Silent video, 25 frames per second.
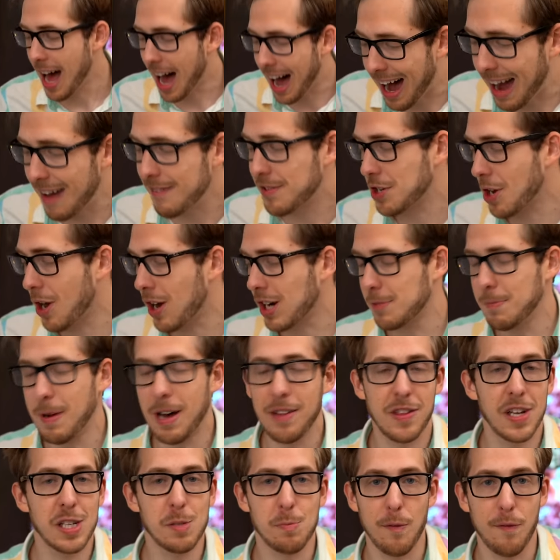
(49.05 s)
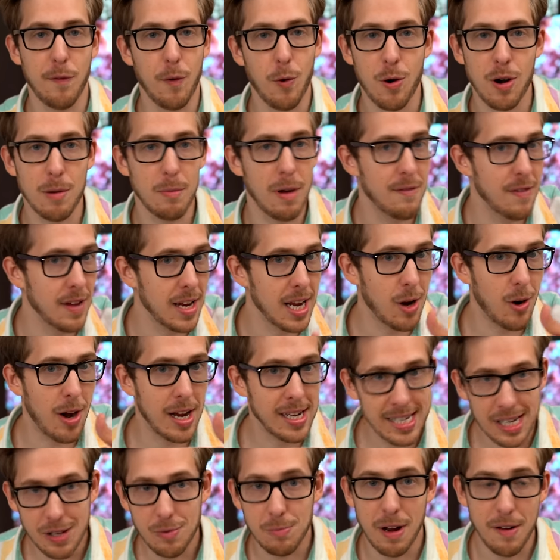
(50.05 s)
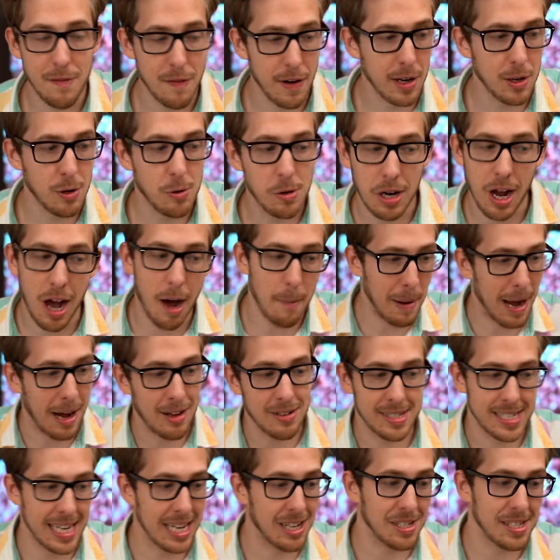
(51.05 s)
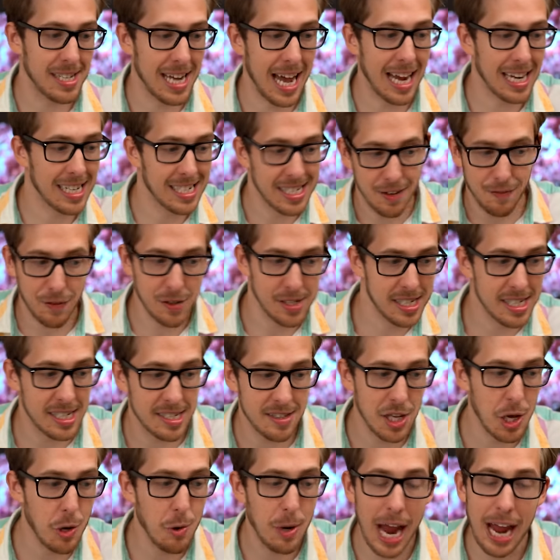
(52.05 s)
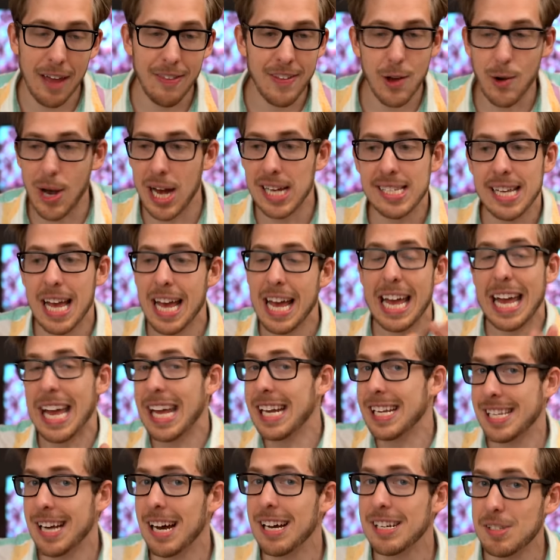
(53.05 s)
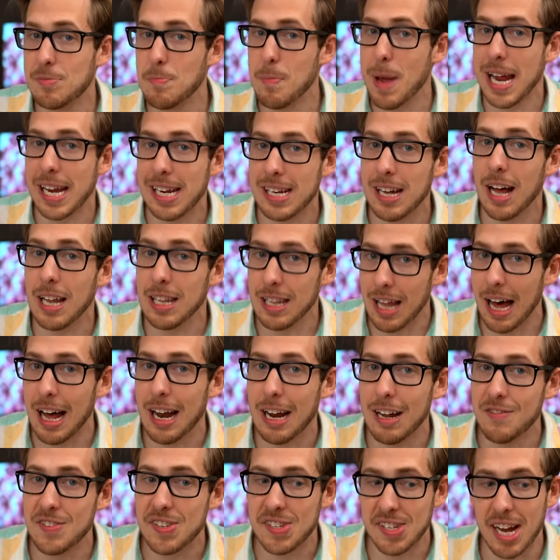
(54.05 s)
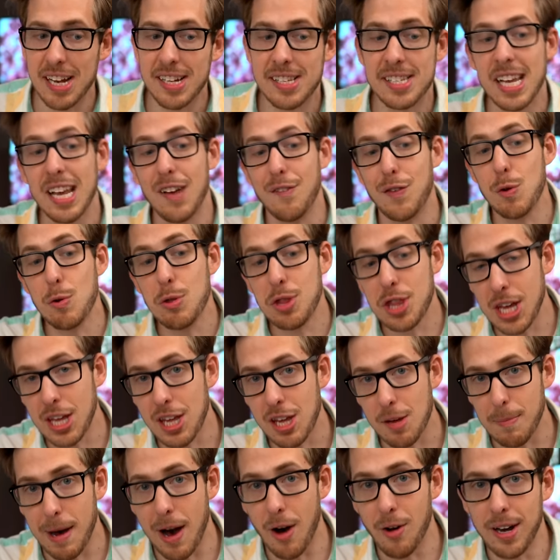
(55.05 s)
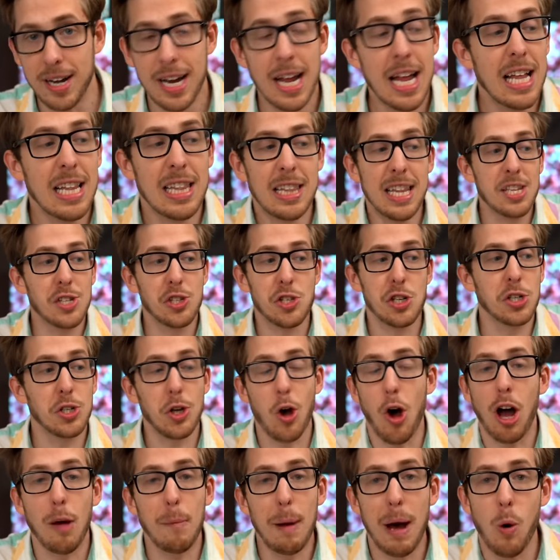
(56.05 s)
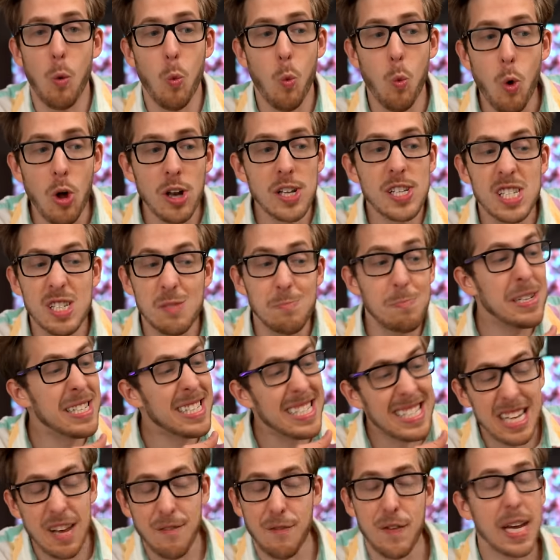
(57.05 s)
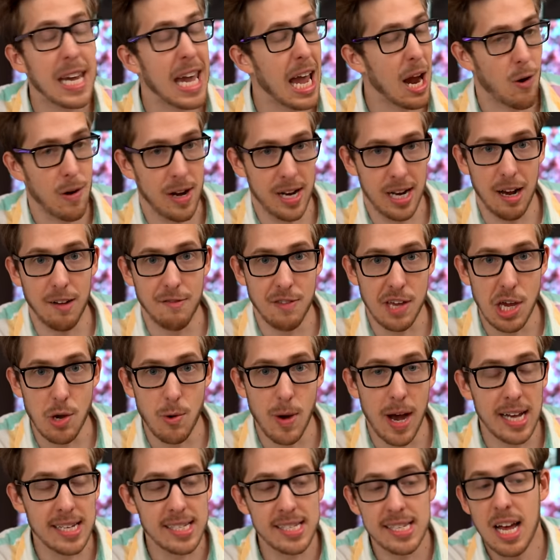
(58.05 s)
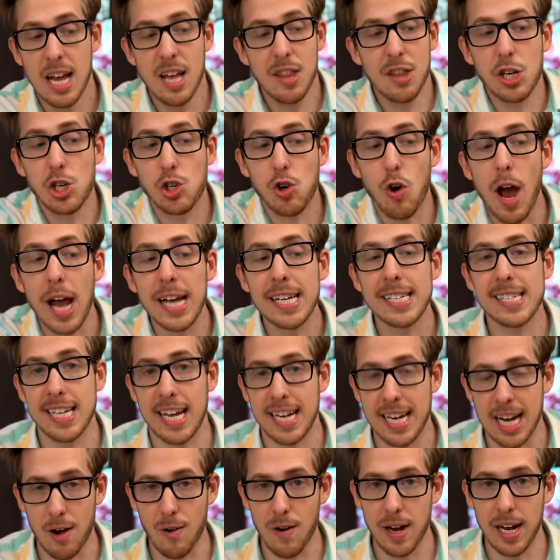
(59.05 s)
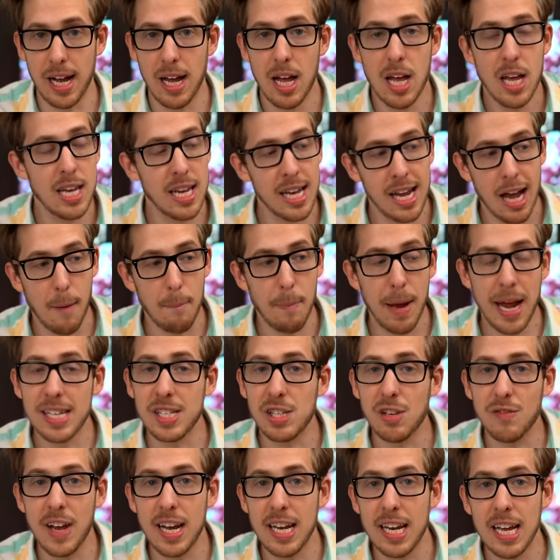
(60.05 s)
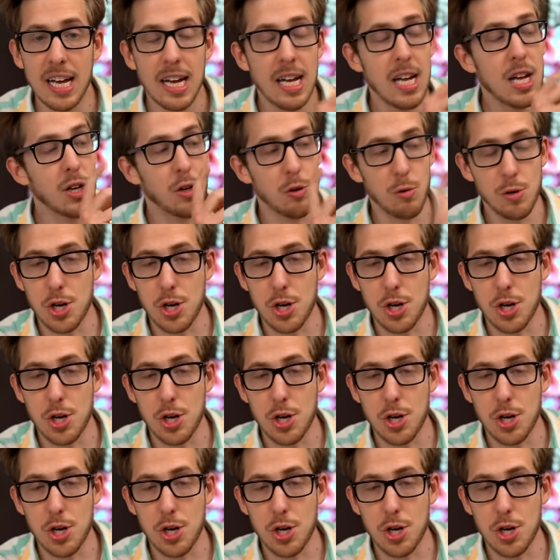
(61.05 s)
I've talked about this before in my video I did with my friend Luke about sales tax differences in the U K and the U S. It does make a lot of sense if you think about it. Let's just talk about one specific area of the U S, the tri-state area. You got Pennsylvania, New